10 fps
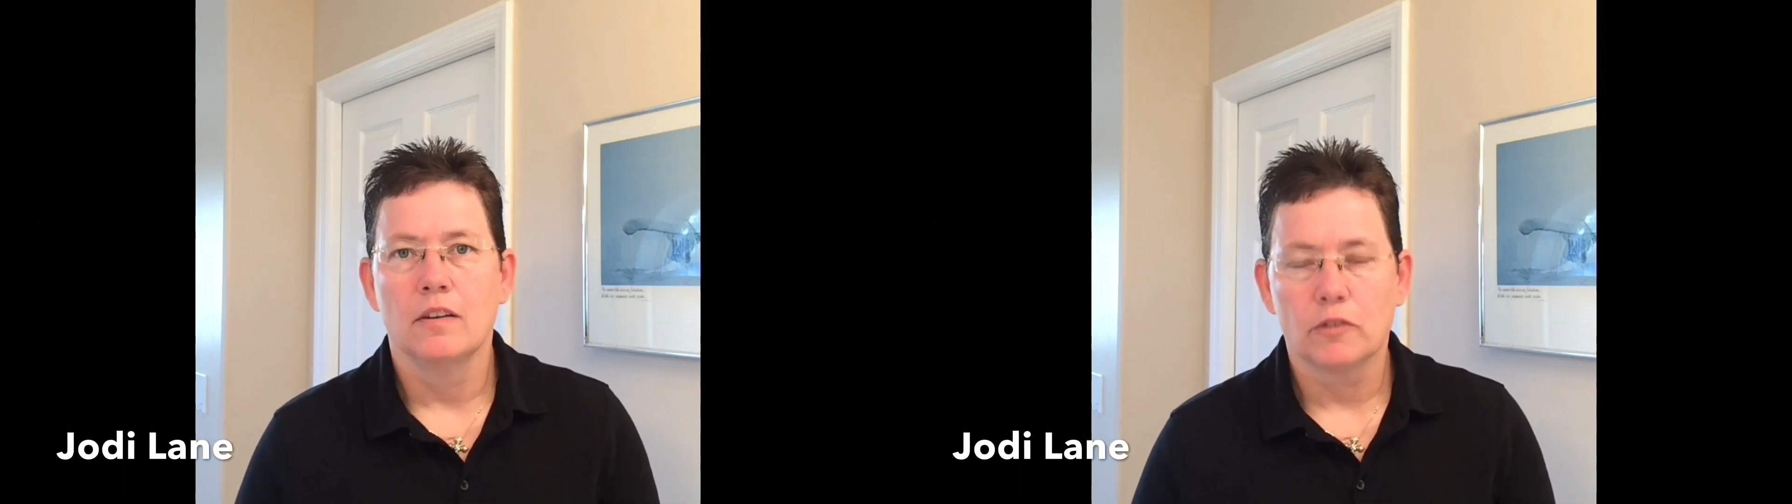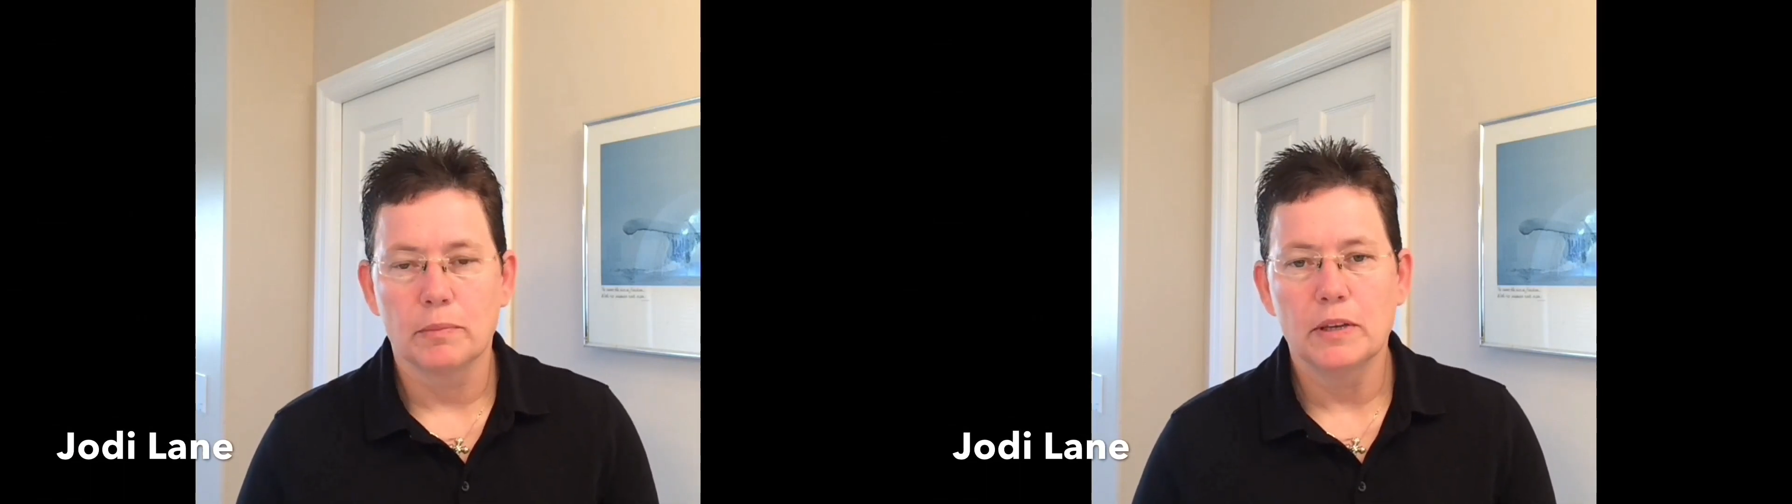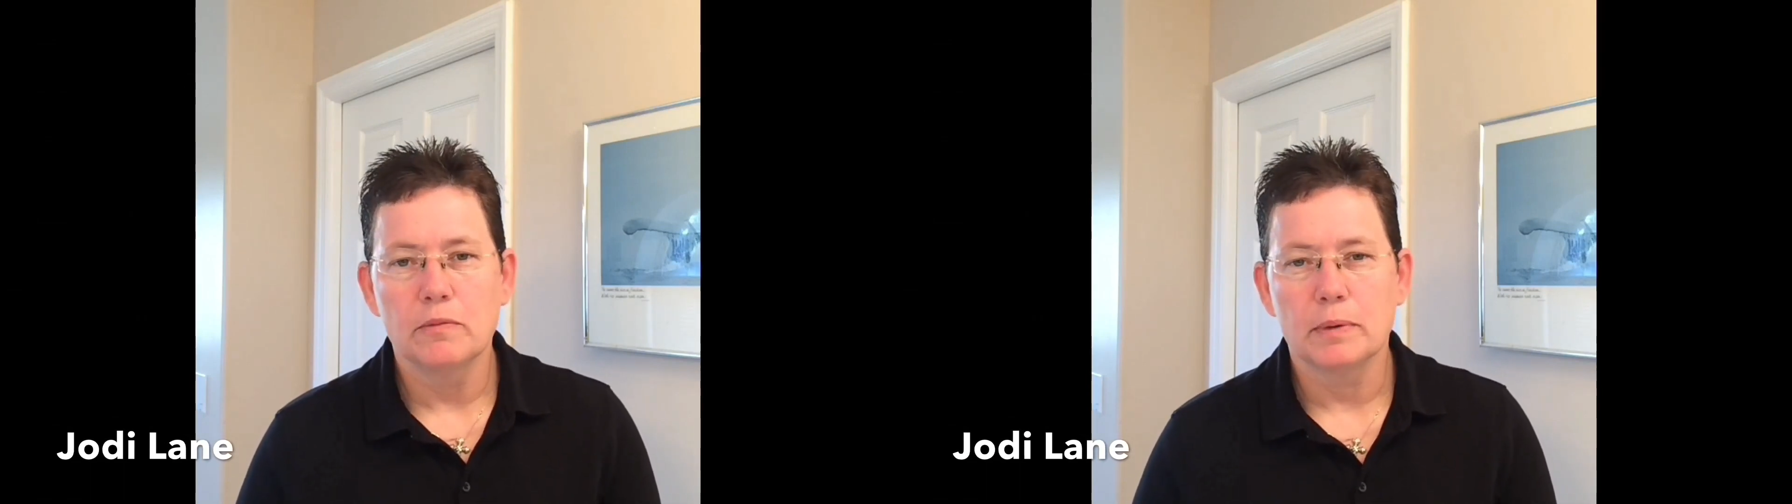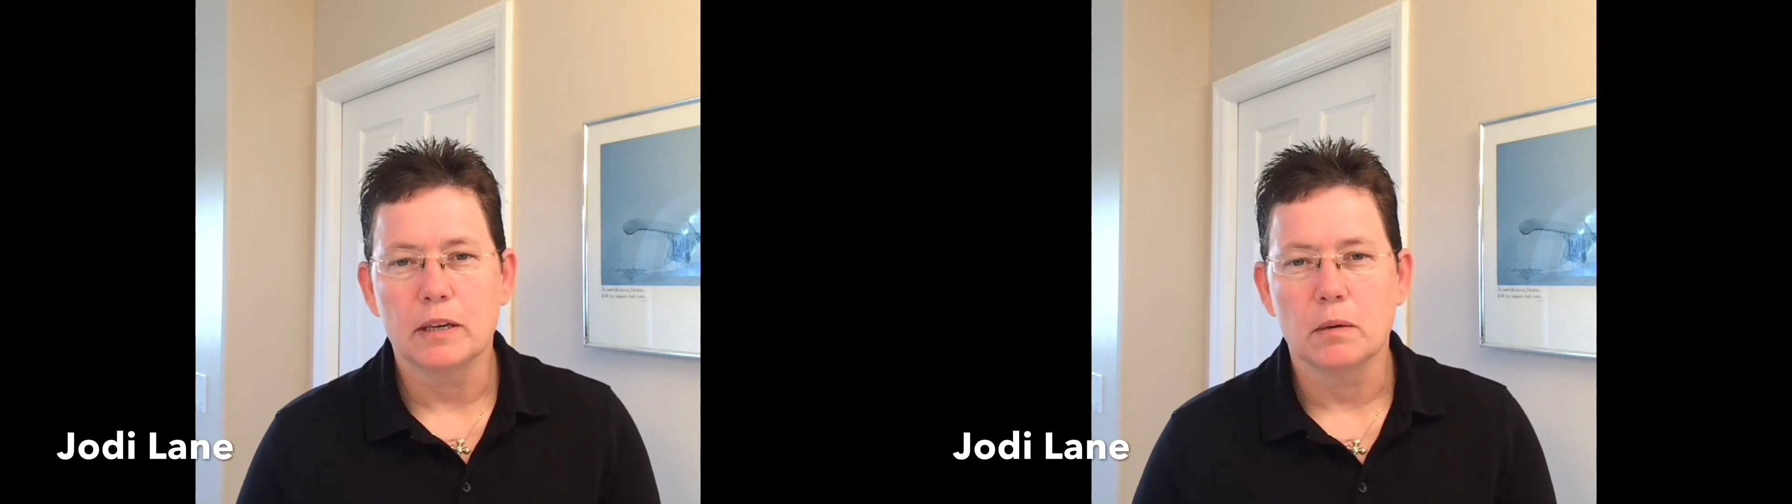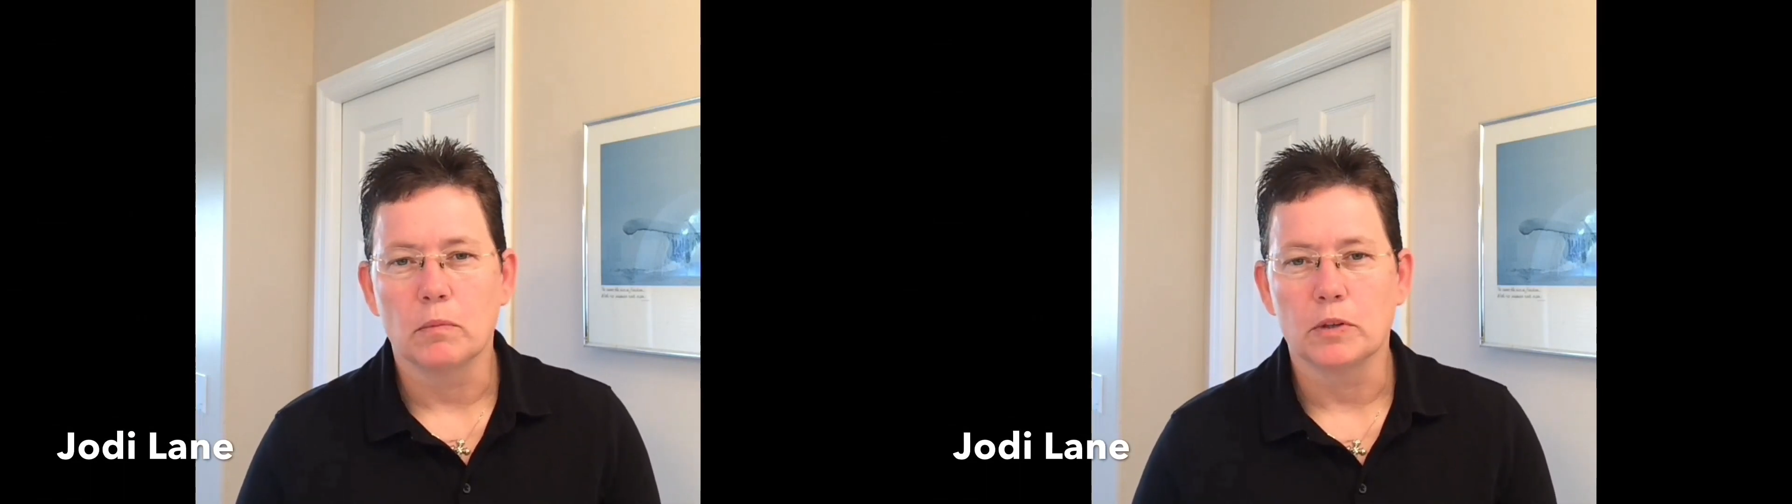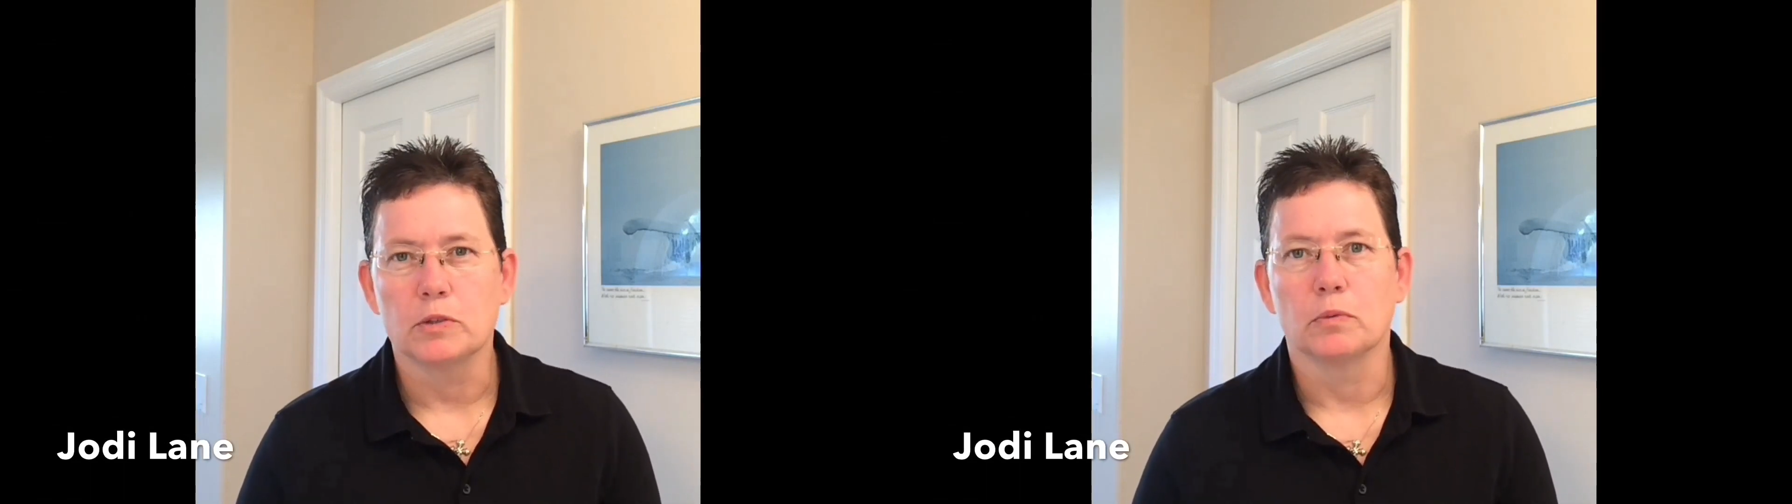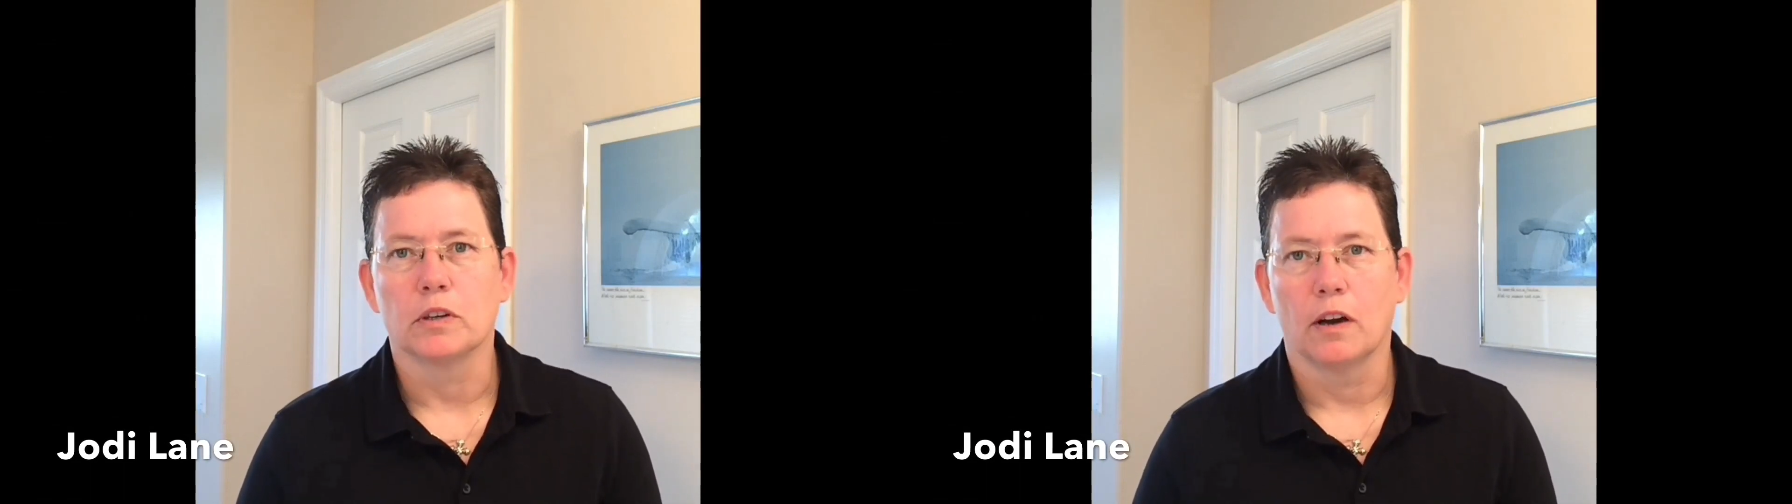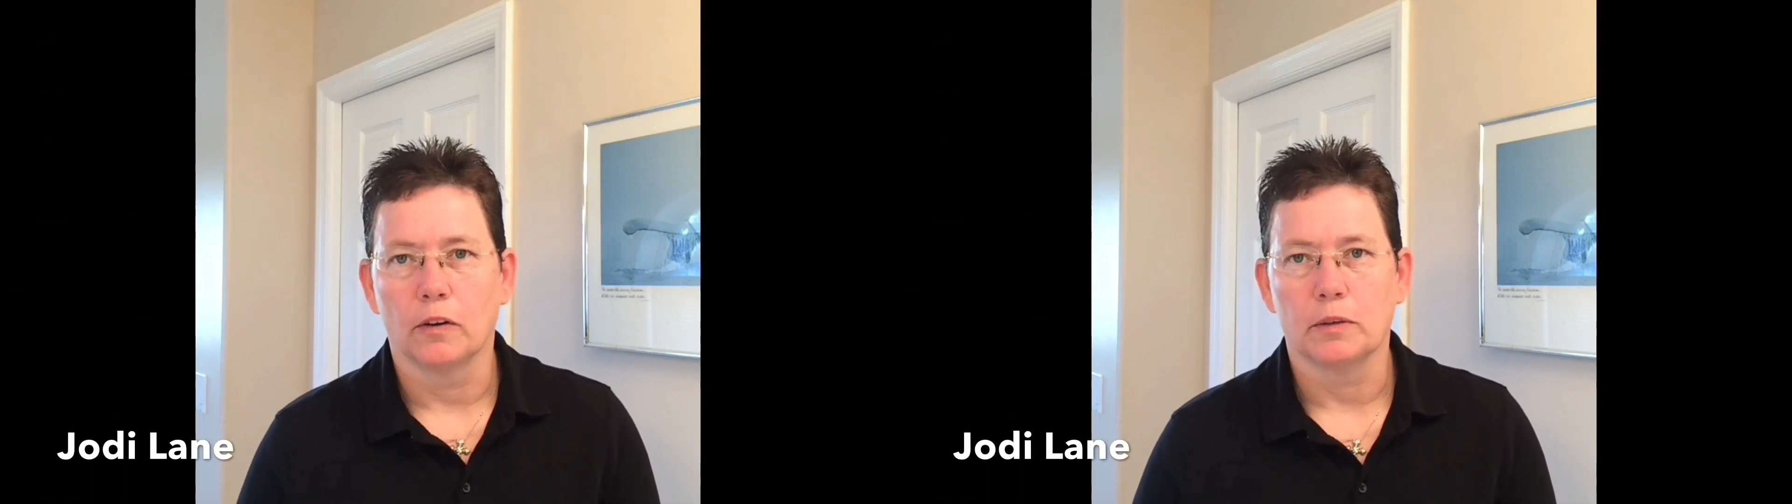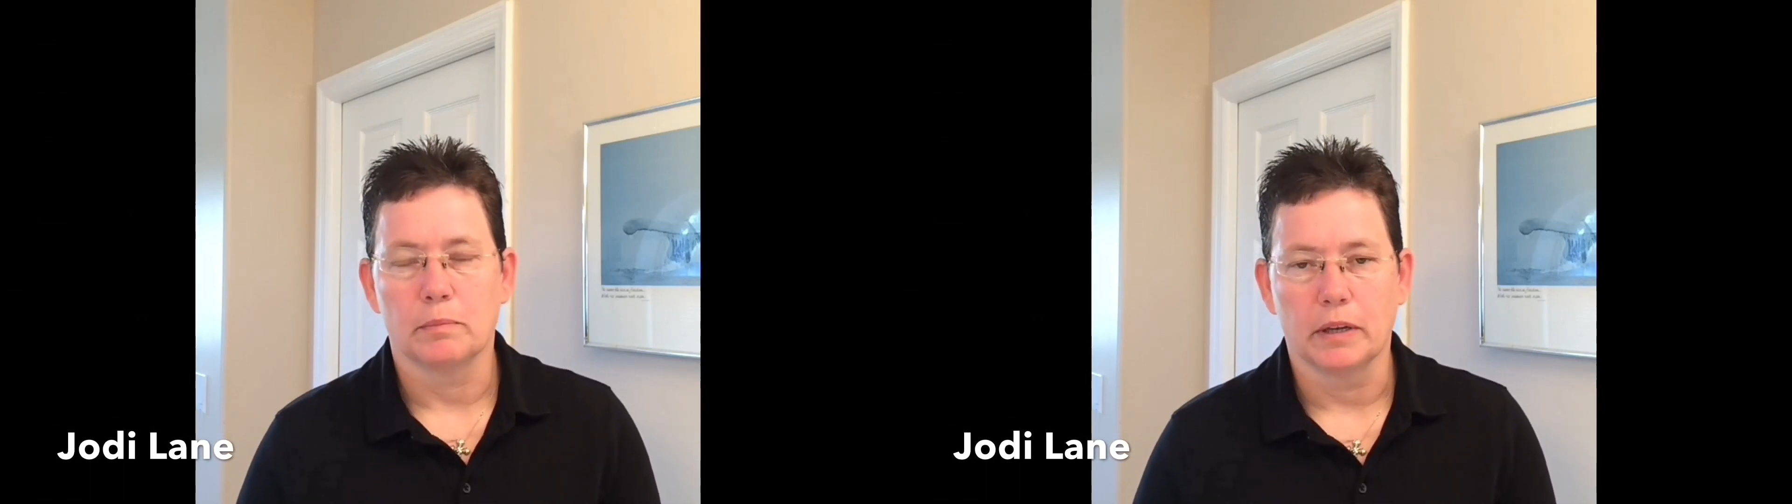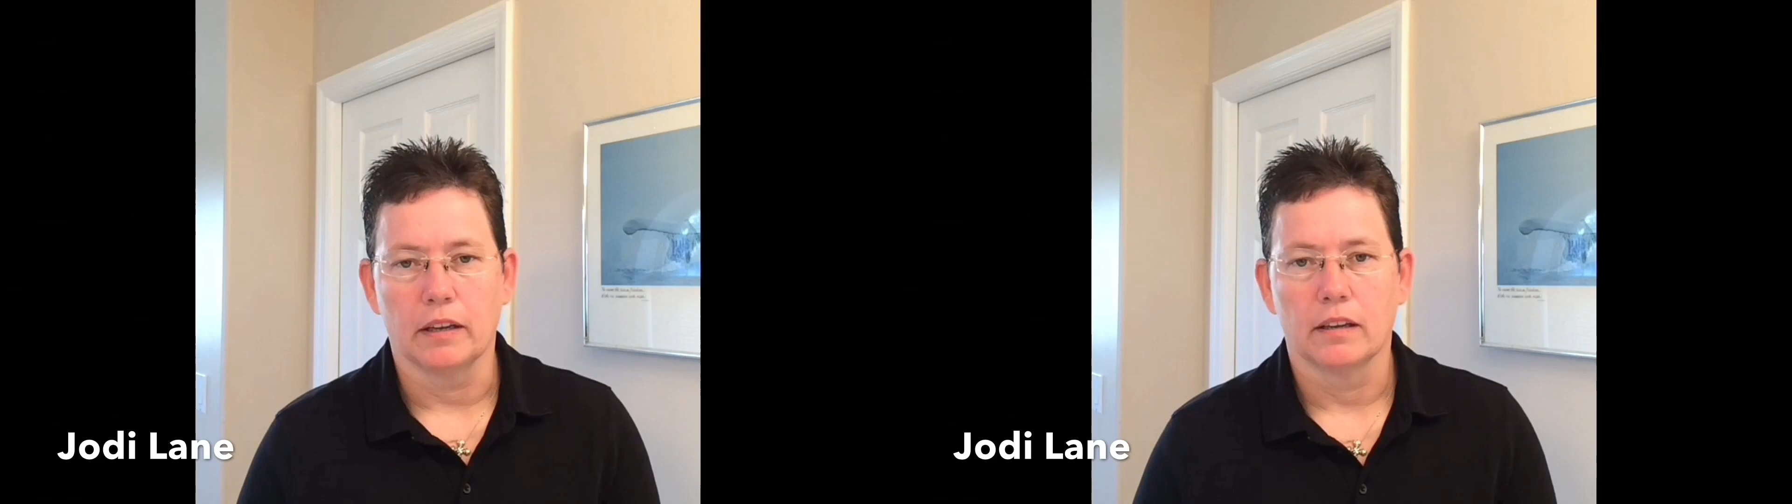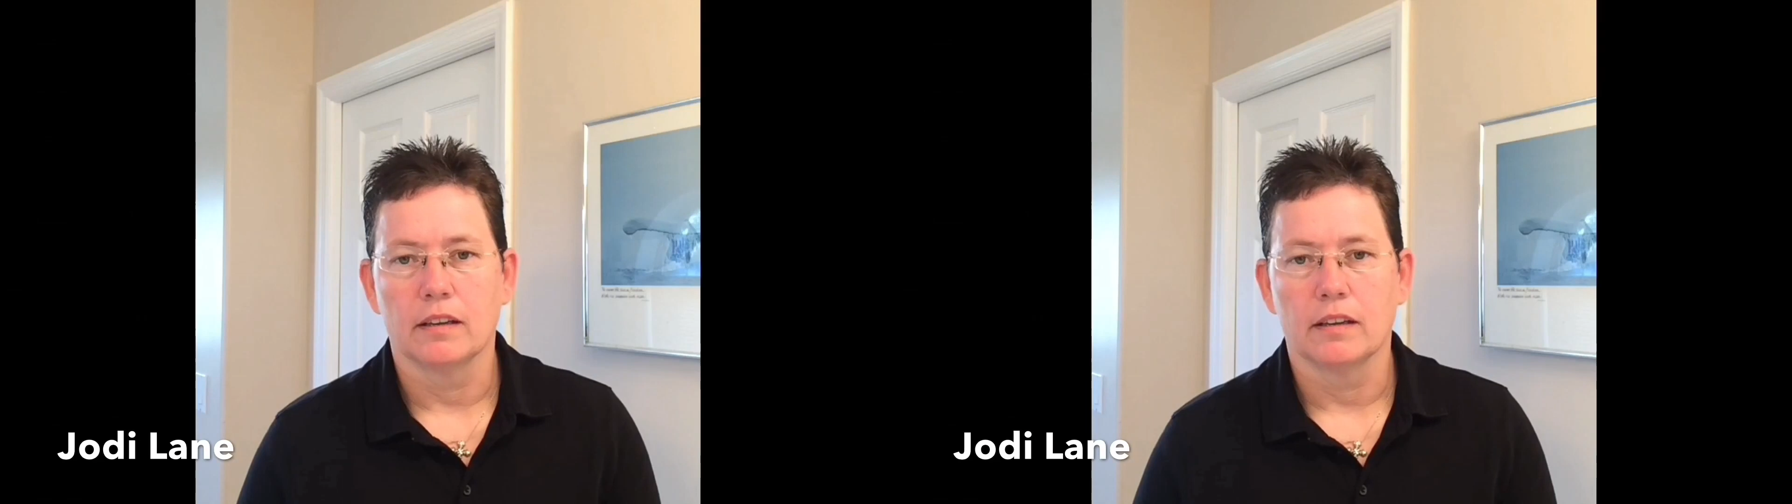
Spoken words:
For me, you've become what you were called to be,